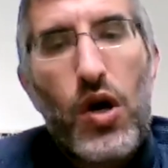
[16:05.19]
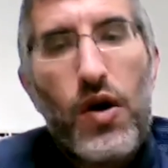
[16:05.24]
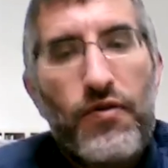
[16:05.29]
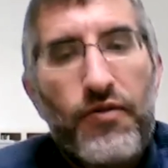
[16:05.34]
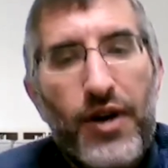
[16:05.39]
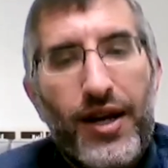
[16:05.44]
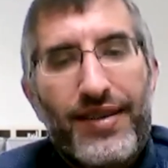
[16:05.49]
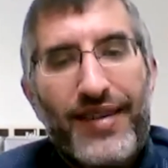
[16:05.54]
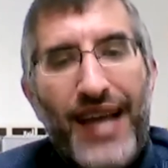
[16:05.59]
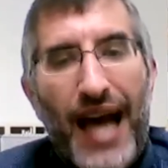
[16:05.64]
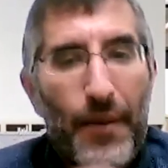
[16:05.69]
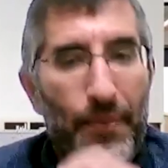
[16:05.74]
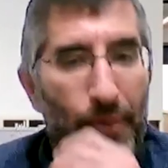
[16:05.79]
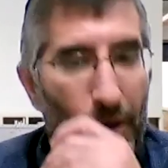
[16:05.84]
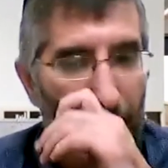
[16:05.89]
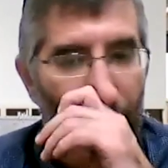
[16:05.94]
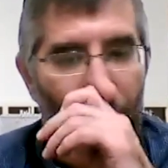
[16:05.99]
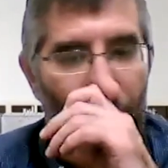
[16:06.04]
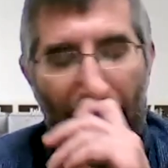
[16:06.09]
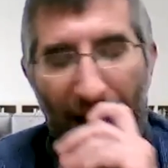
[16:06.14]
For
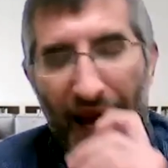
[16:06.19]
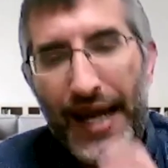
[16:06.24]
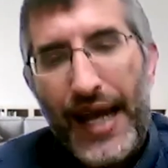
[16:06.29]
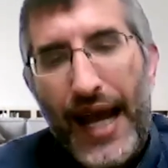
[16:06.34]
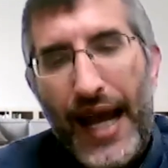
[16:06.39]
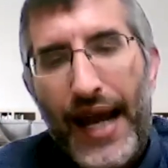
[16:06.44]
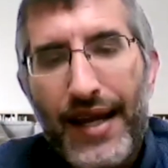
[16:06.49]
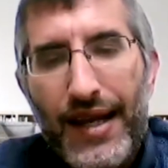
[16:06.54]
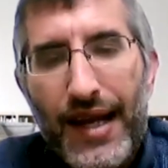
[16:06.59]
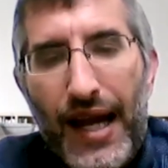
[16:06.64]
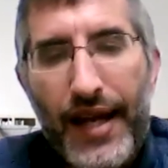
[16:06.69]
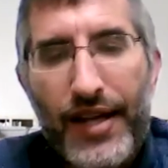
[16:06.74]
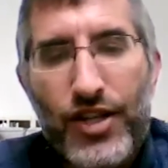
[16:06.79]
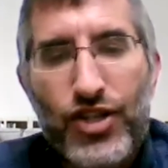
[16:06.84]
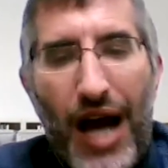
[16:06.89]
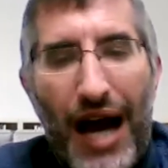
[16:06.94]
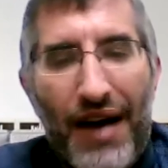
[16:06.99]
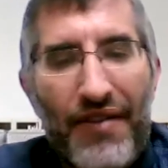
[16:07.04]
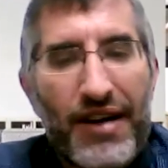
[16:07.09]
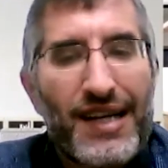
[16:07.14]
example, a
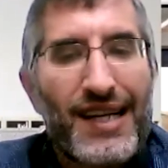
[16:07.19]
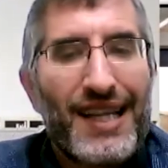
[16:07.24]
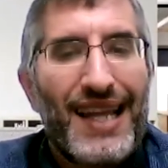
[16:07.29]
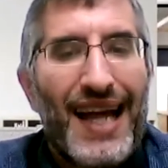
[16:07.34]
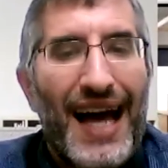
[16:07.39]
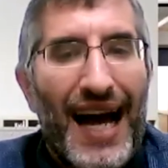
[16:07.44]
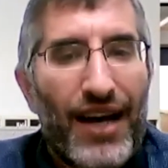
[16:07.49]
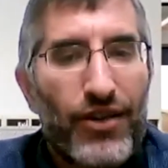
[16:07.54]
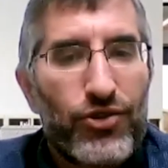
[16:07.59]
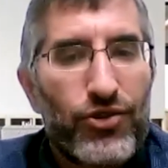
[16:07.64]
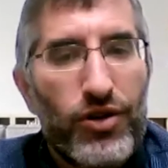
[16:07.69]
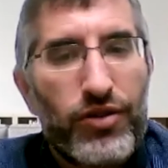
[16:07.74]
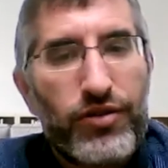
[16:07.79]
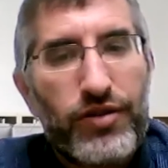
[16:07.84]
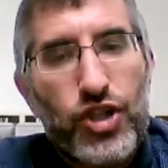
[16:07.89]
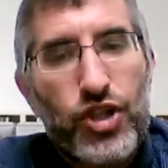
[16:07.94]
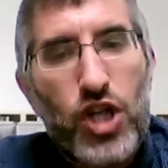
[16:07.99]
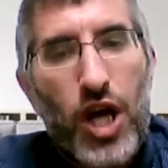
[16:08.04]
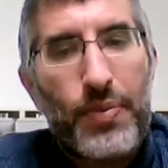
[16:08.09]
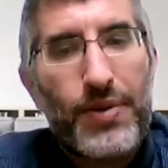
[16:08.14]
Java class or a
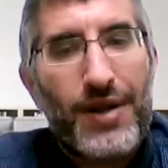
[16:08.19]
C#